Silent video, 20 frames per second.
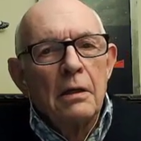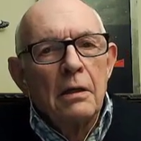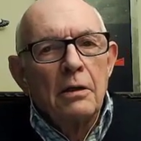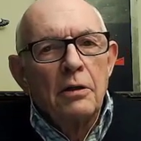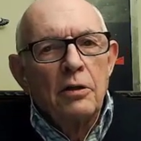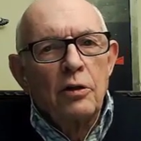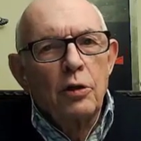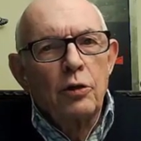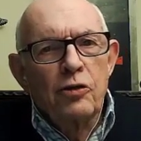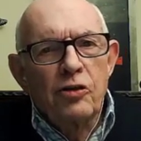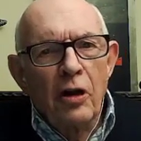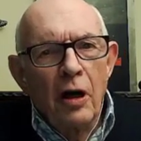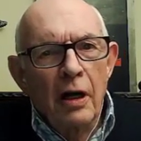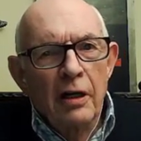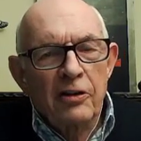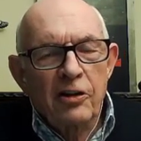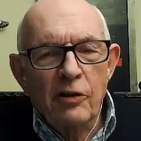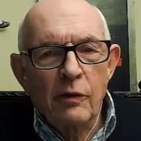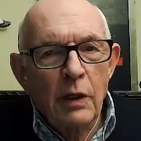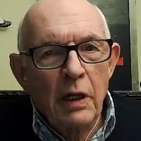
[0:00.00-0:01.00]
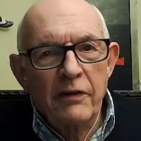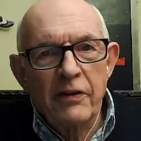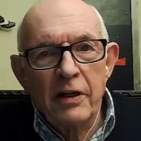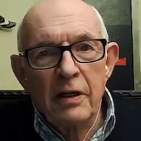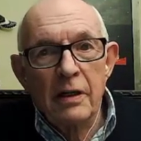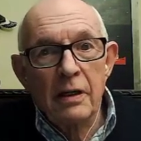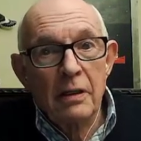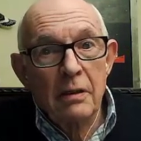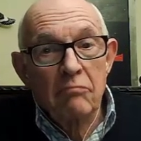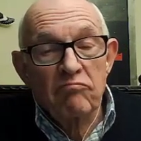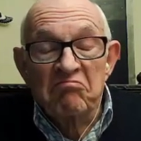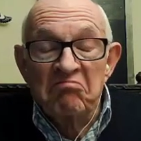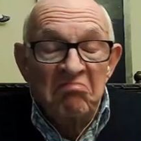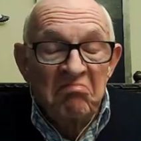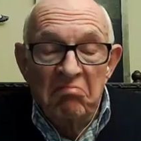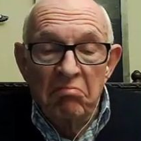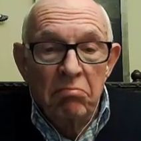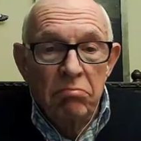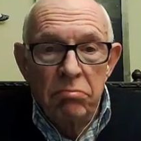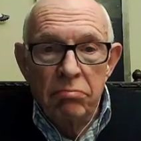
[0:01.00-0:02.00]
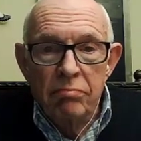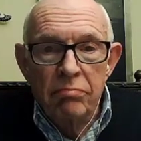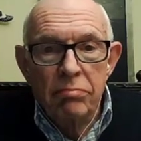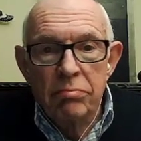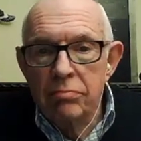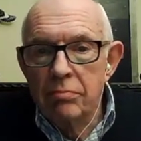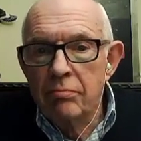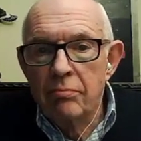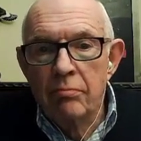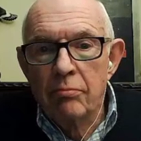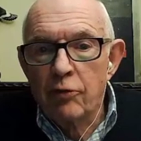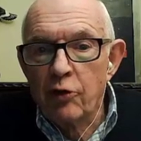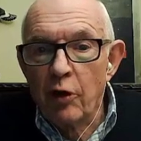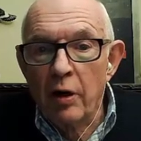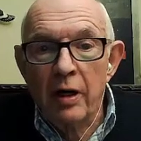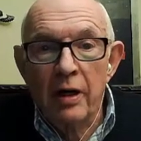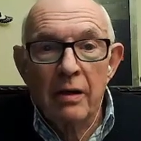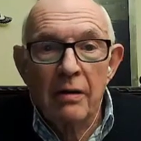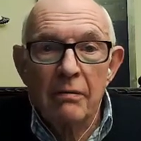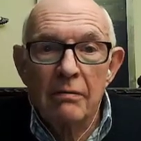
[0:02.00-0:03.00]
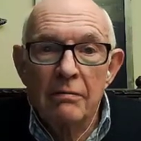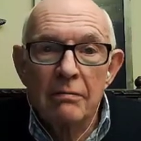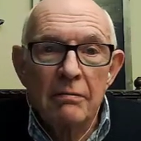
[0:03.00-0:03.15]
Two stocks, however, sorry,